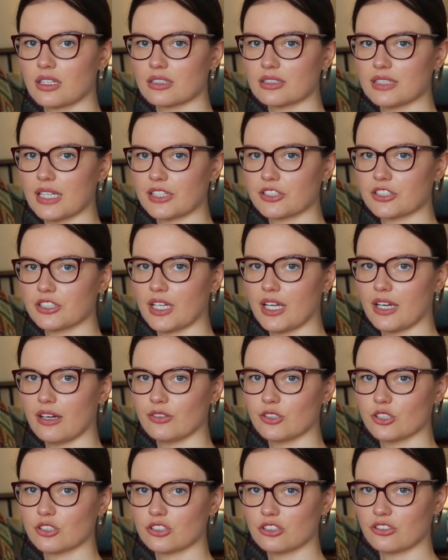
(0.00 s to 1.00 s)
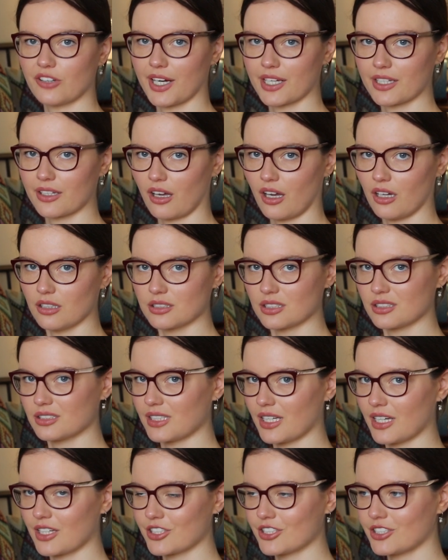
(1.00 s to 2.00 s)
section here of just straight garter
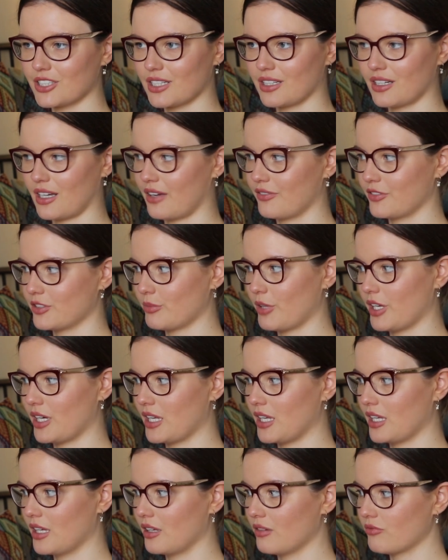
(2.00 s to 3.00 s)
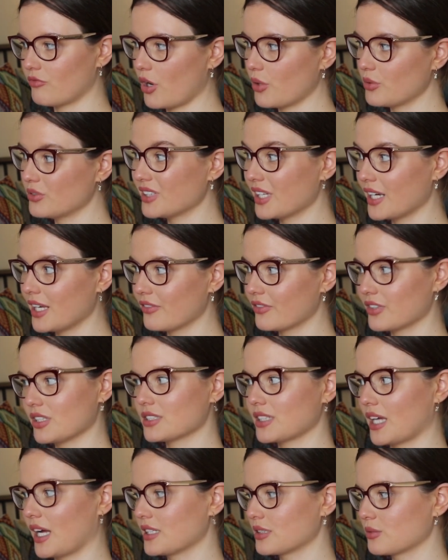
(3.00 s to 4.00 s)
stitch didn't have as many rows in it for
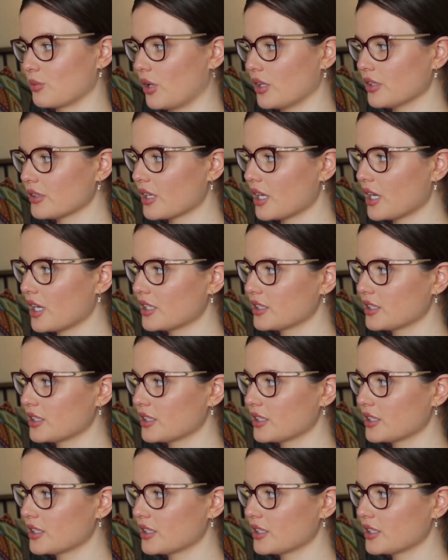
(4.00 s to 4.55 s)
the size 1,